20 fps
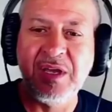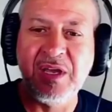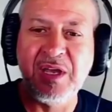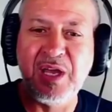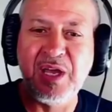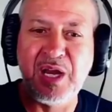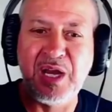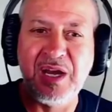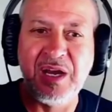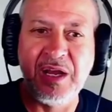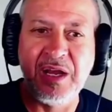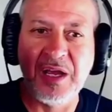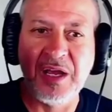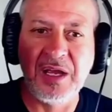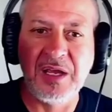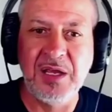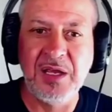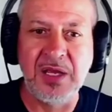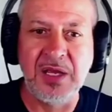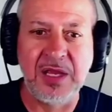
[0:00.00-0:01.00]
And
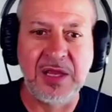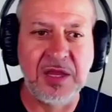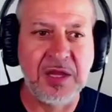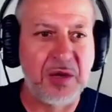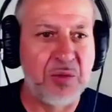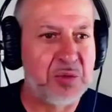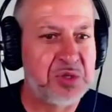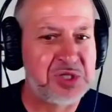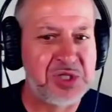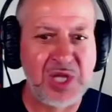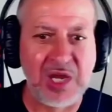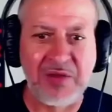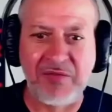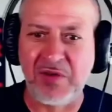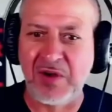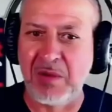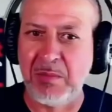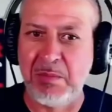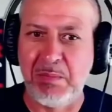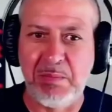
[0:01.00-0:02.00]
there was
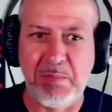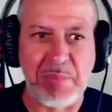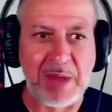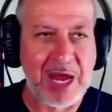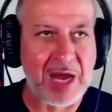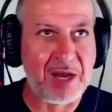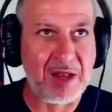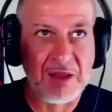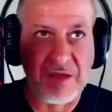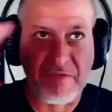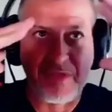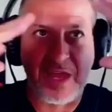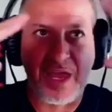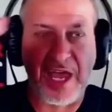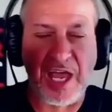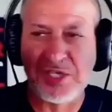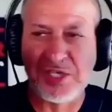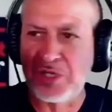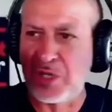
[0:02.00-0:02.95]
never a battle of the heads,